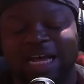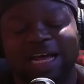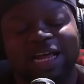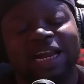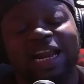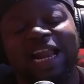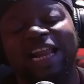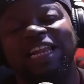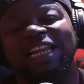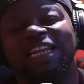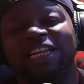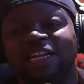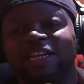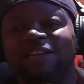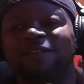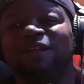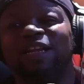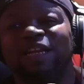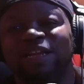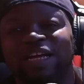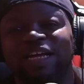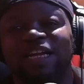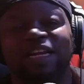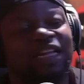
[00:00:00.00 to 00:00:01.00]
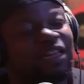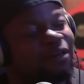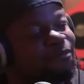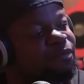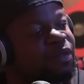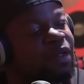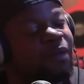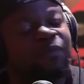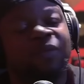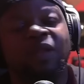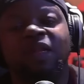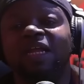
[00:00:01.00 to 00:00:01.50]
Like, look, at look,
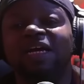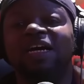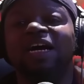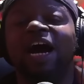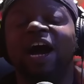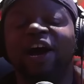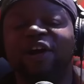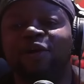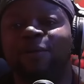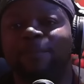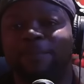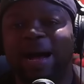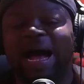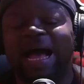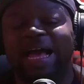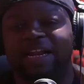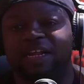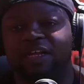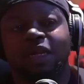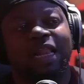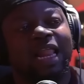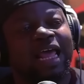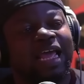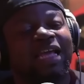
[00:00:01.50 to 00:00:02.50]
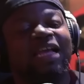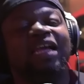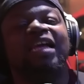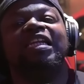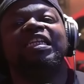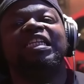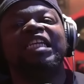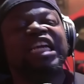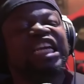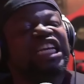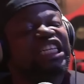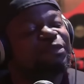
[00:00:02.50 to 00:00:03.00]
Look at Hunter Biden. Like
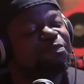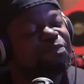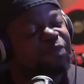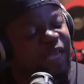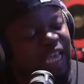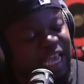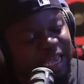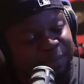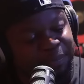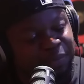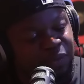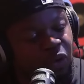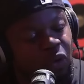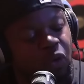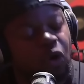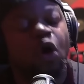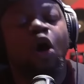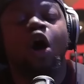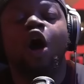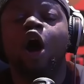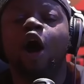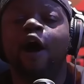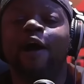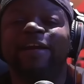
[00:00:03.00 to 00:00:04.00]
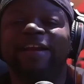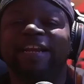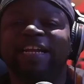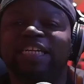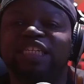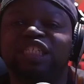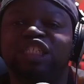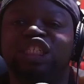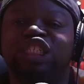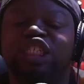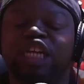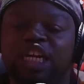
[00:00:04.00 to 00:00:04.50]
these people are
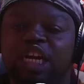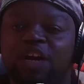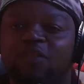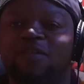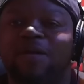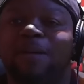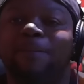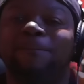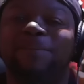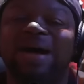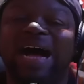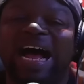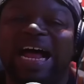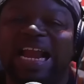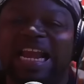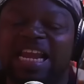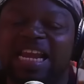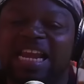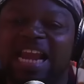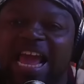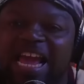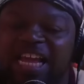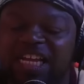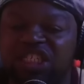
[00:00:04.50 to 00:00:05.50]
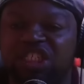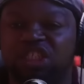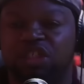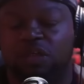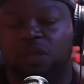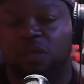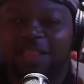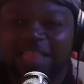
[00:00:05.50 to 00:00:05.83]
degenerate by nature.